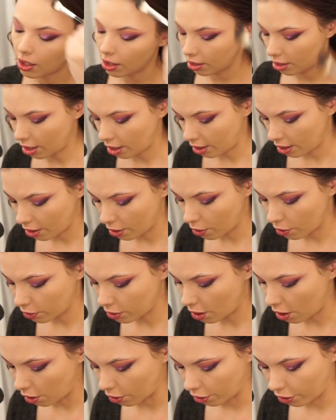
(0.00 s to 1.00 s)
nothing goes
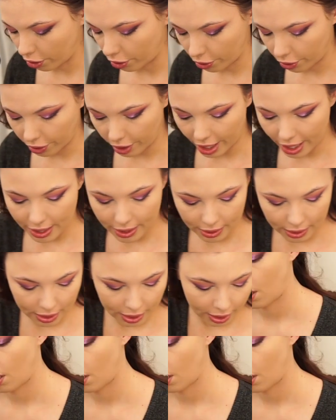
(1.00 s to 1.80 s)
all crazy.